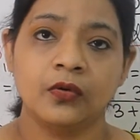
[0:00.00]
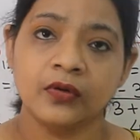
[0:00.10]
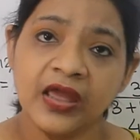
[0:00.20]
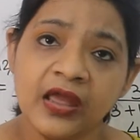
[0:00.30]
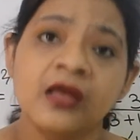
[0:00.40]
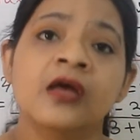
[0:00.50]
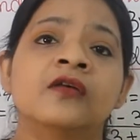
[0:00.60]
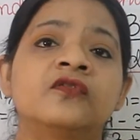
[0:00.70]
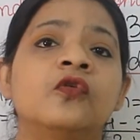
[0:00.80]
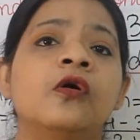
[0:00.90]
Okay,
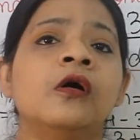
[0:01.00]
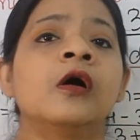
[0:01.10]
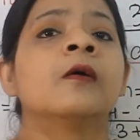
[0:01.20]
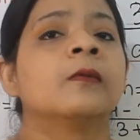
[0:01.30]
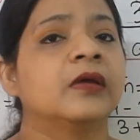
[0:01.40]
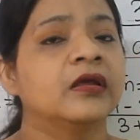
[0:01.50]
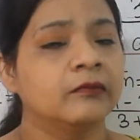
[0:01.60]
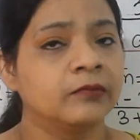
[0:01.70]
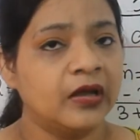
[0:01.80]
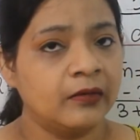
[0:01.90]
so
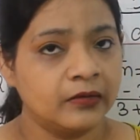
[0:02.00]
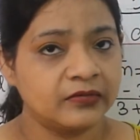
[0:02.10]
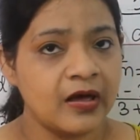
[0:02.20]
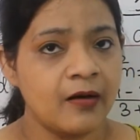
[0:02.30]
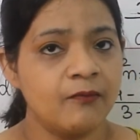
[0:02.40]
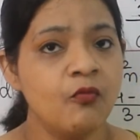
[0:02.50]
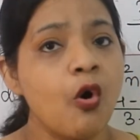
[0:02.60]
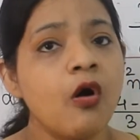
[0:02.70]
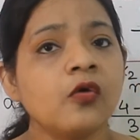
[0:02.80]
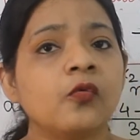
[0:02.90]
the
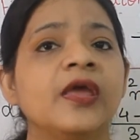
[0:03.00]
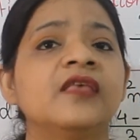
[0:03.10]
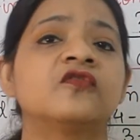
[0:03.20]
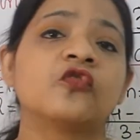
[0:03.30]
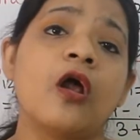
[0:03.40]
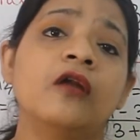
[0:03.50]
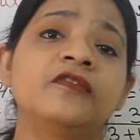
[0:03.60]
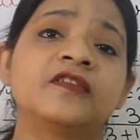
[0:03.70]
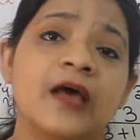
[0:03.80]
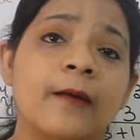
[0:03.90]
more we
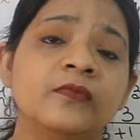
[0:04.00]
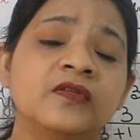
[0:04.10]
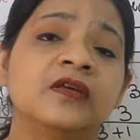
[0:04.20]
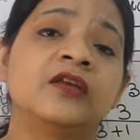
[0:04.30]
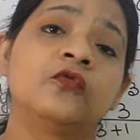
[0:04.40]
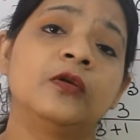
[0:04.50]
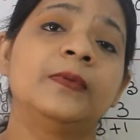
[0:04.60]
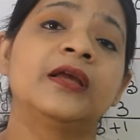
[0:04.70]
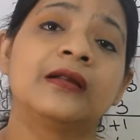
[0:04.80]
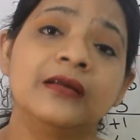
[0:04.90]
solve sums, it
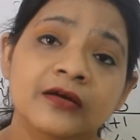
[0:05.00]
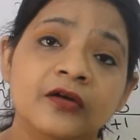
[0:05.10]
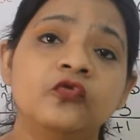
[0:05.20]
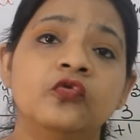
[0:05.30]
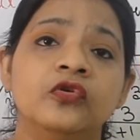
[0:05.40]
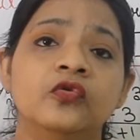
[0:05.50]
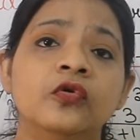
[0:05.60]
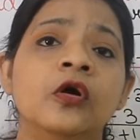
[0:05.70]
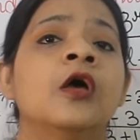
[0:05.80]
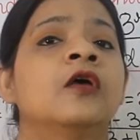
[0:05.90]
will be clear to
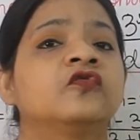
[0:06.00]
you.